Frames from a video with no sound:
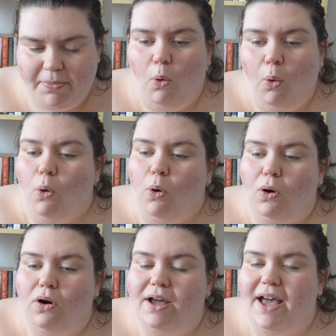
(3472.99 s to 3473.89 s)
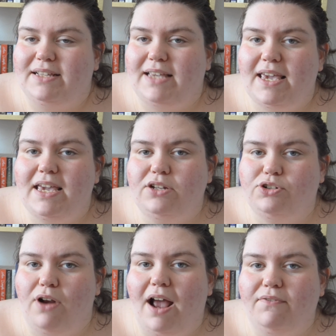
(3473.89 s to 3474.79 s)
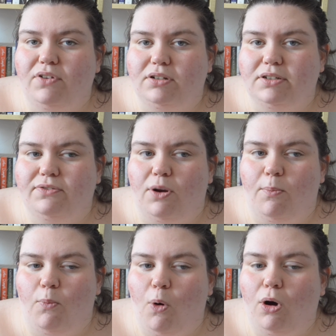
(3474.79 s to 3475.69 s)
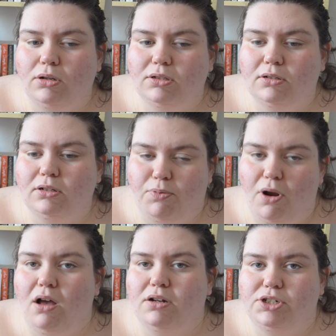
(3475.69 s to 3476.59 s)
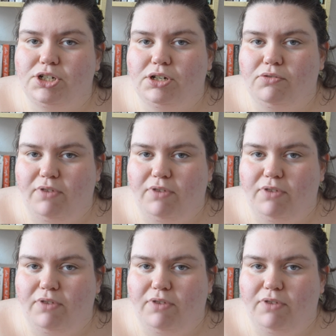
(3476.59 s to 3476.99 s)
Or has he travelled from one branch